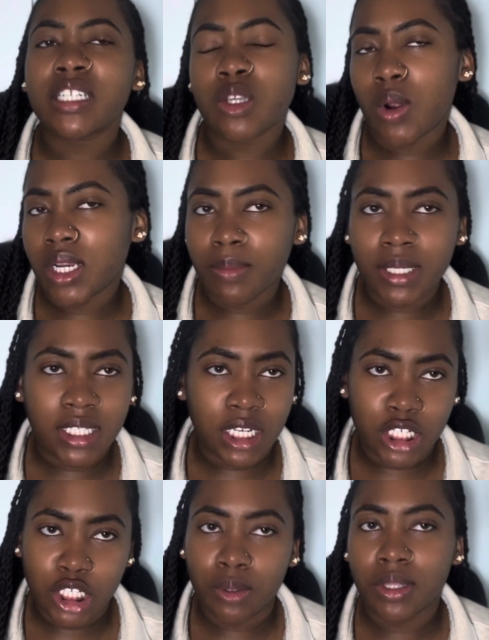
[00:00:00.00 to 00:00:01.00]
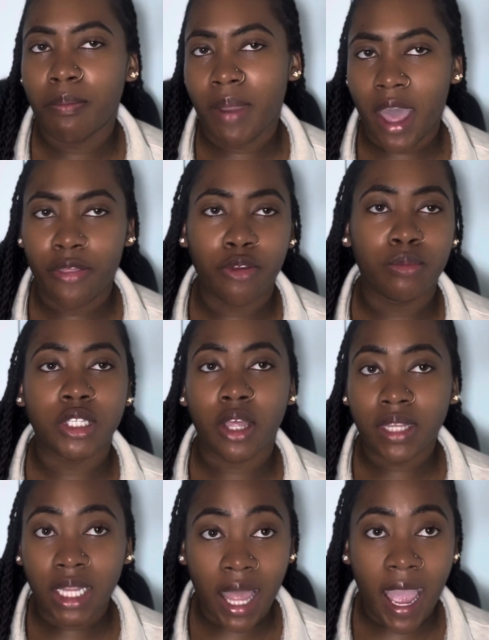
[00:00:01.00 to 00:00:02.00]
going to be tissue in the bathrooms,
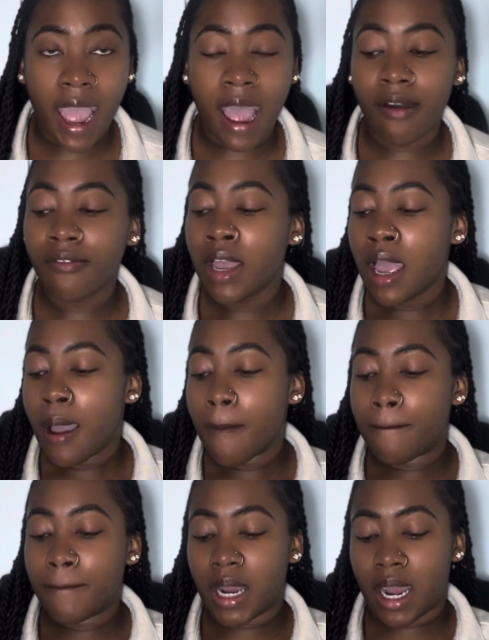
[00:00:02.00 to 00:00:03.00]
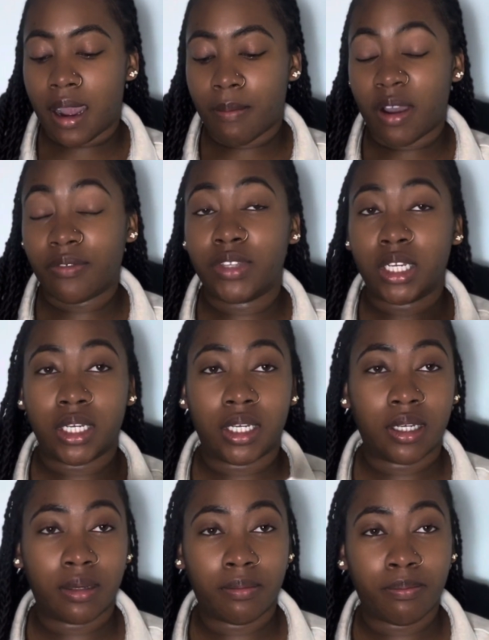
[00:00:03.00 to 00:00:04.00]
on the lab, of
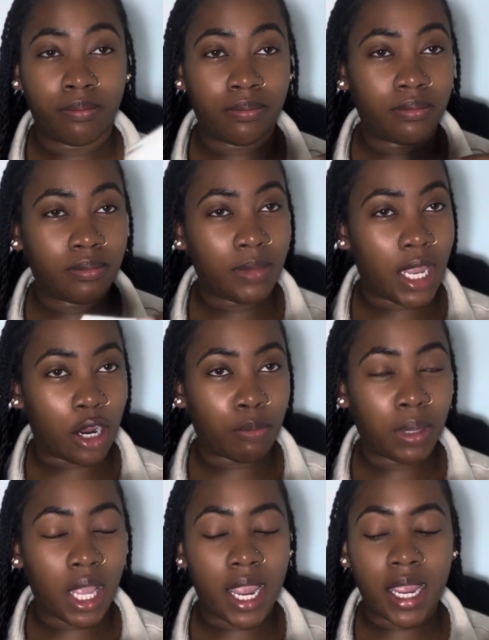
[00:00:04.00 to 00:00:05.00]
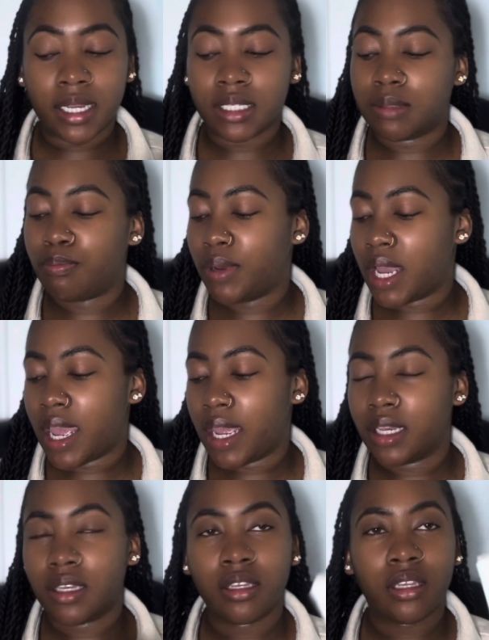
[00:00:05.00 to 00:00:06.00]
the airplanes, but
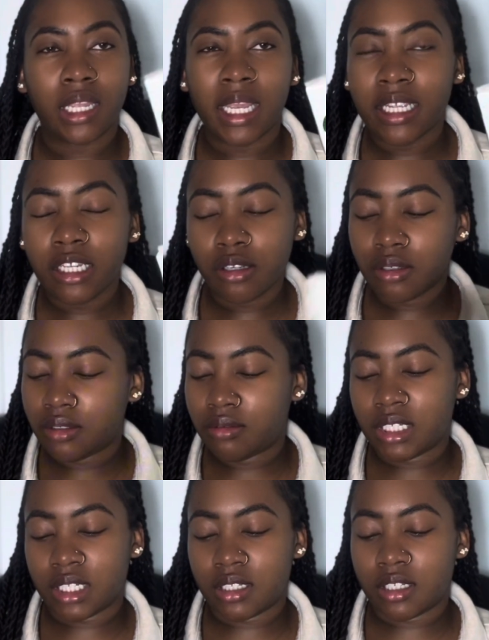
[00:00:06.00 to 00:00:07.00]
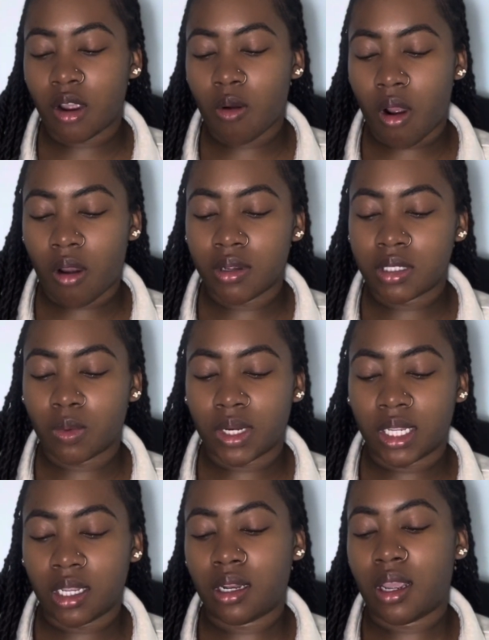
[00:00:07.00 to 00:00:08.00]
you just don't always want
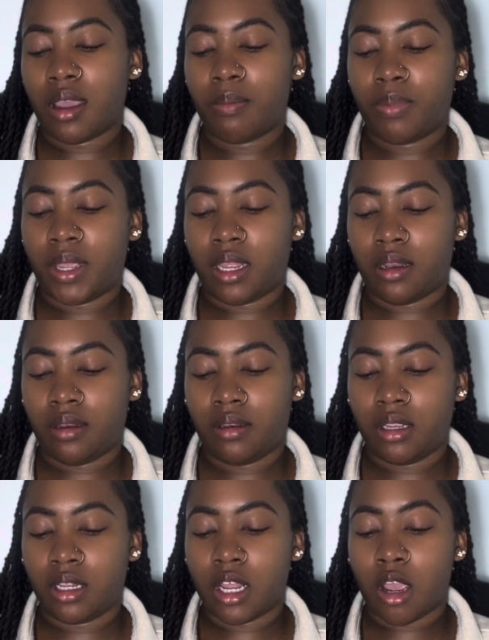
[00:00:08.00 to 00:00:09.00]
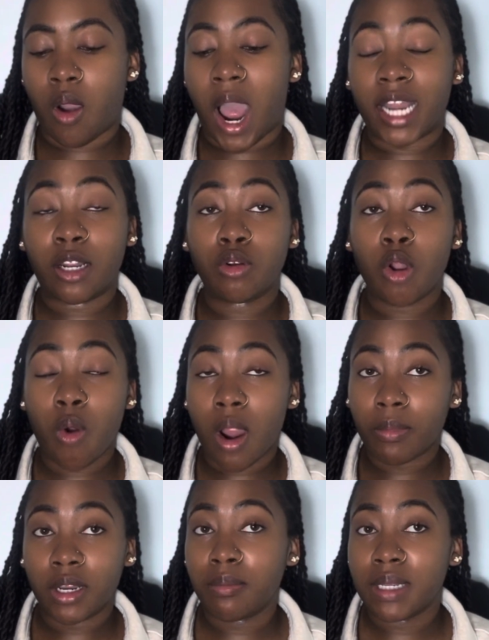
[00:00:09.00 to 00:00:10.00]
to get up, and you know, I don't know where
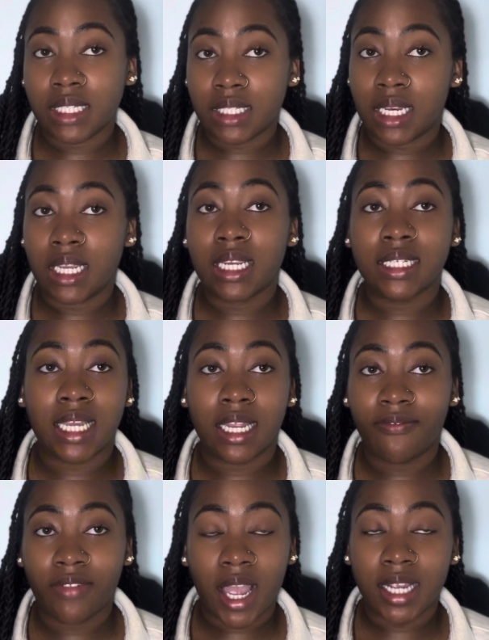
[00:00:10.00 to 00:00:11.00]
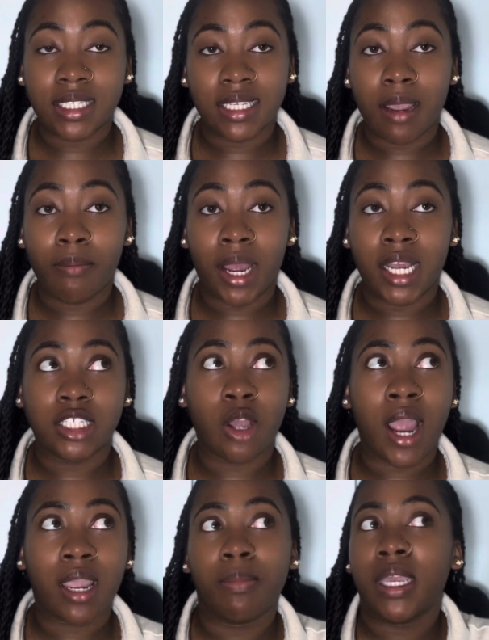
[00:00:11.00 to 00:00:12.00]
I'm going to be sitting because I fly standby, so
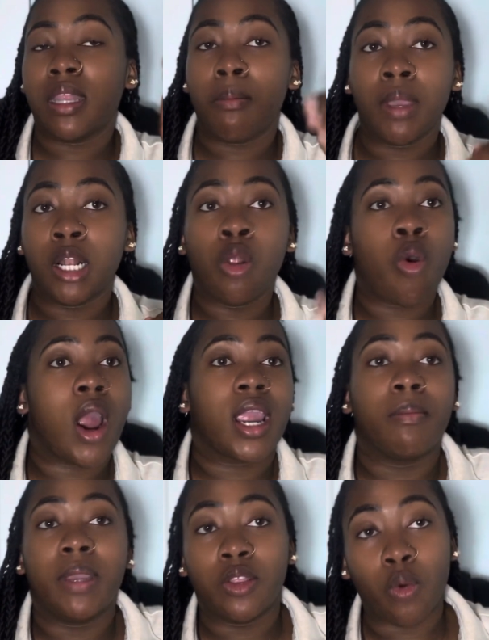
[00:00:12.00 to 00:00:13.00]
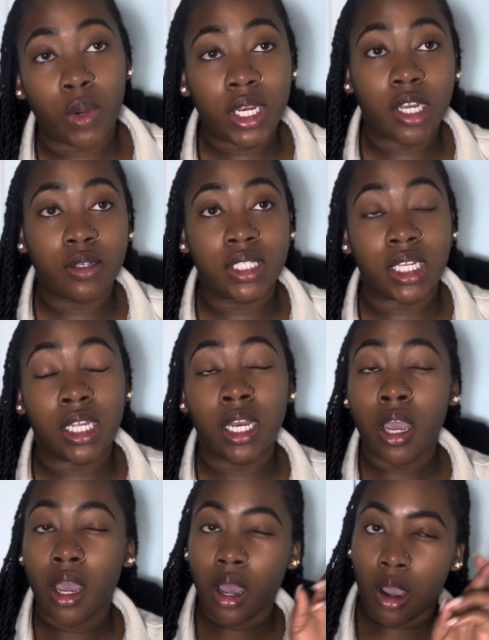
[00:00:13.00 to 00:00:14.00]
I could be in the middle or I could be in the window seat.
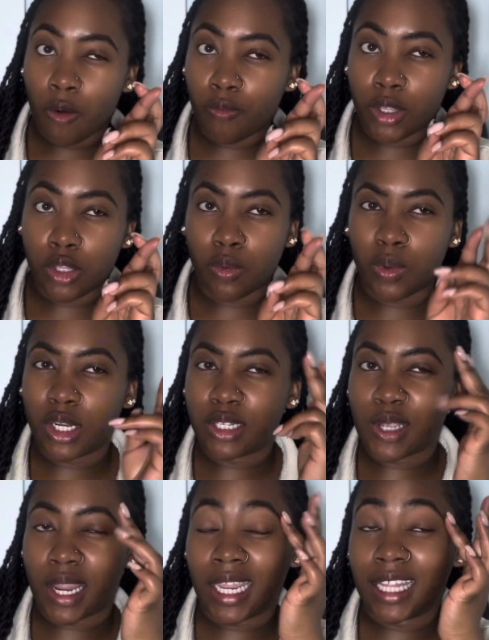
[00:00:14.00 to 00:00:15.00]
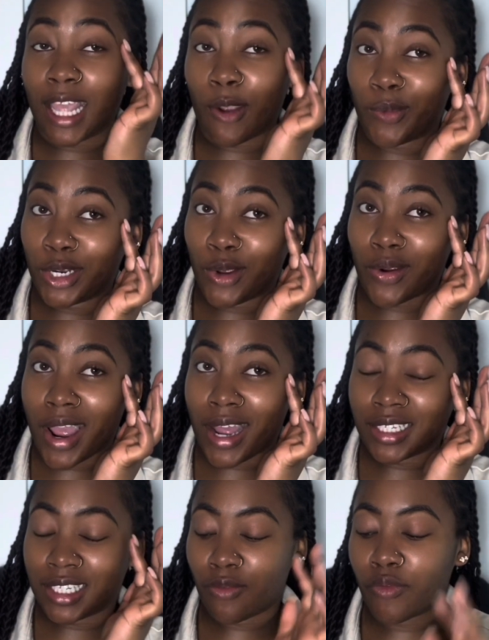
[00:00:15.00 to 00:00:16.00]
Hopefully the window, so I can get that window
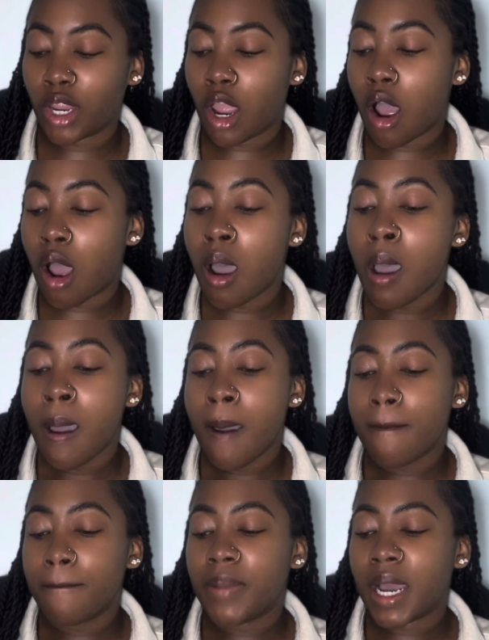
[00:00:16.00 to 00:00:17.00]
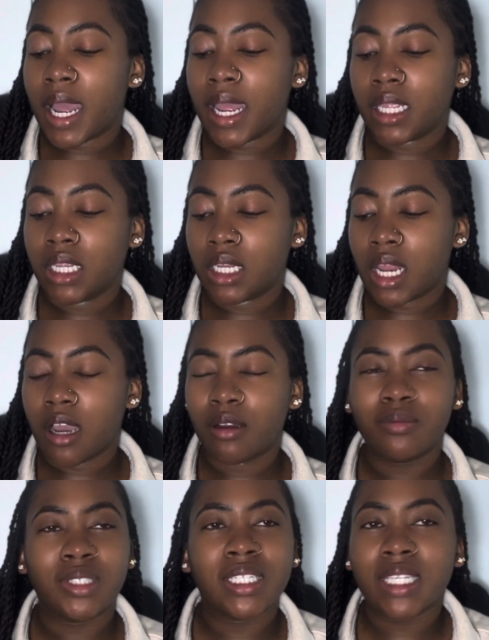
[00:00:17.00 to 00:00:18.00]
content for y'all. But you
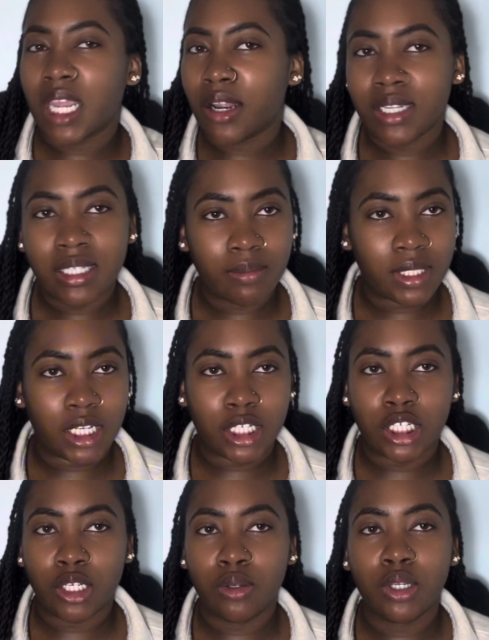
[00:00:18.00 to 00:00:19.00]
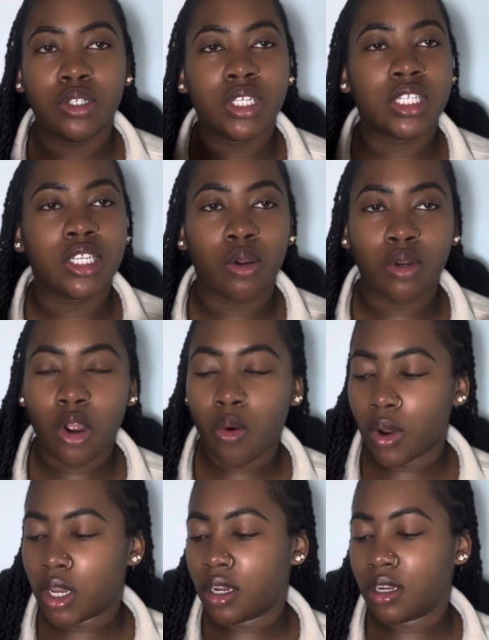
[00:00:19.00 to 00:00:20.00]
know, just carry some tissue. You just don't know
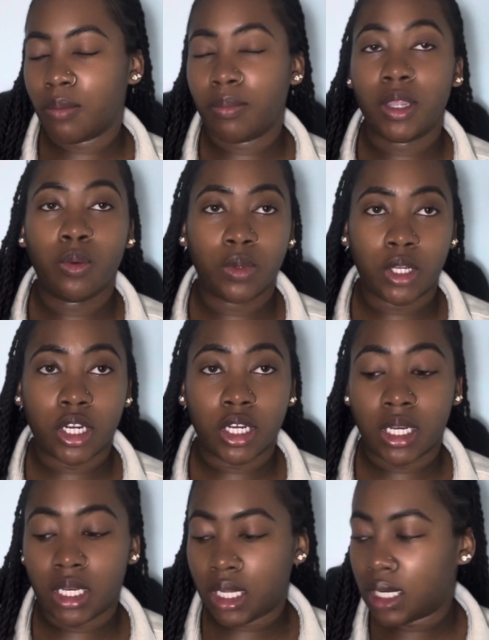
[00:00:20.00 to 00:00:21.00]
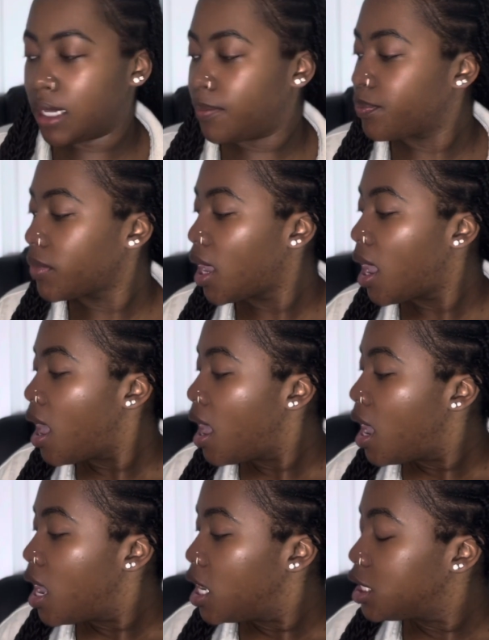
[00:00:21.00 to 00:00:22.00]
where you're going to be when you're going to need it.
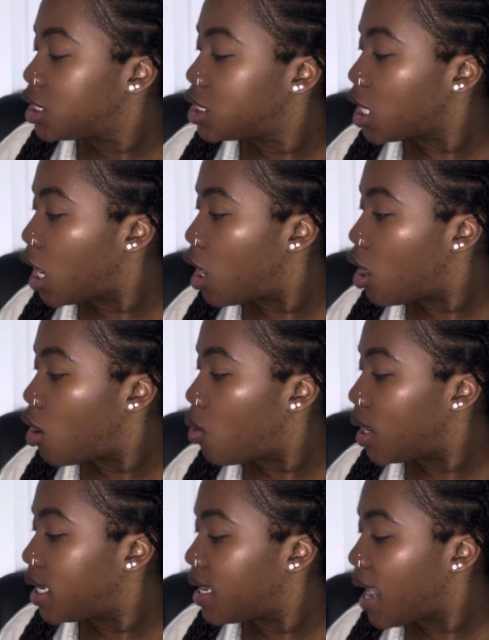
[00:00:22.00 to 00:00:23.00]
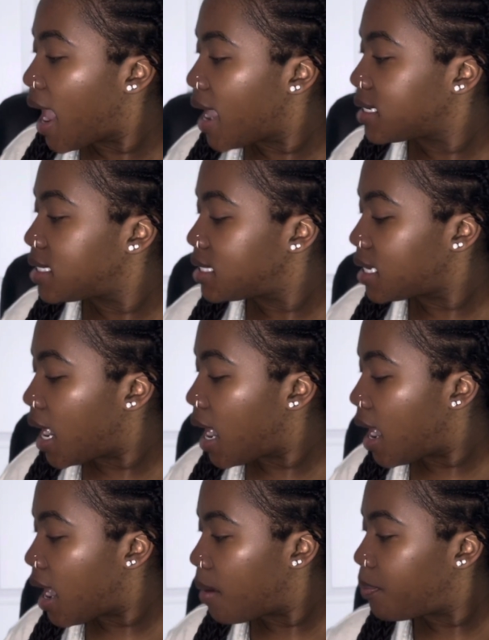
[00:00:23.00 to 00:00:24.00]
So next
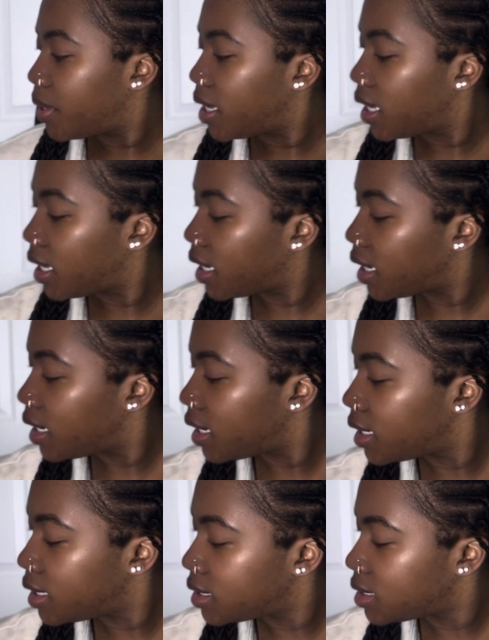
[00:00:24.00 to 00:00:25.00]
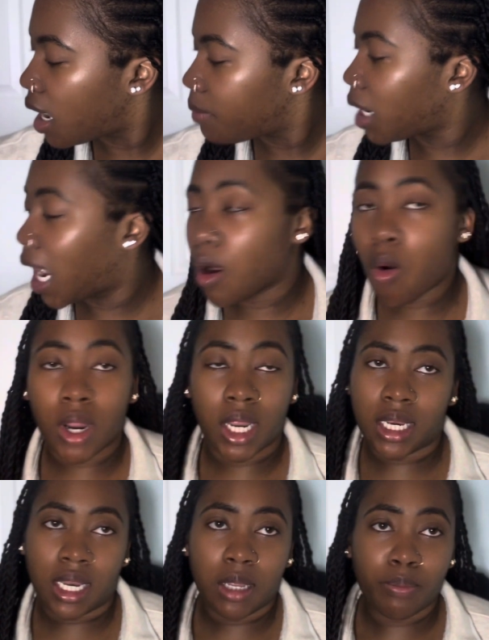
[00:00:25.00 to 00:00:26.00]
up is, I'm not going
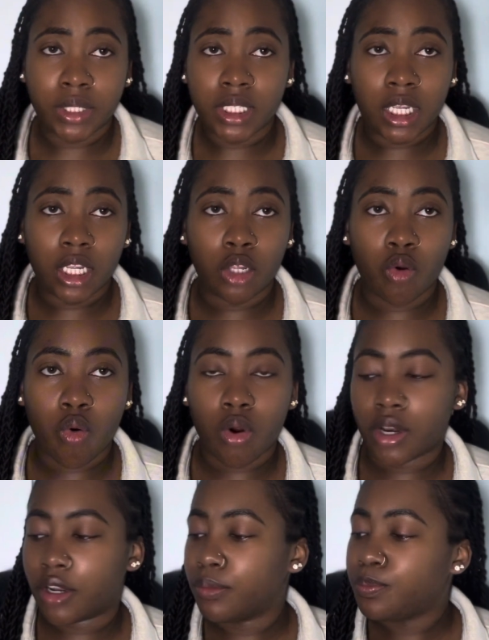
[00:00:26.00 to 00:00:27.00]
in any particular order,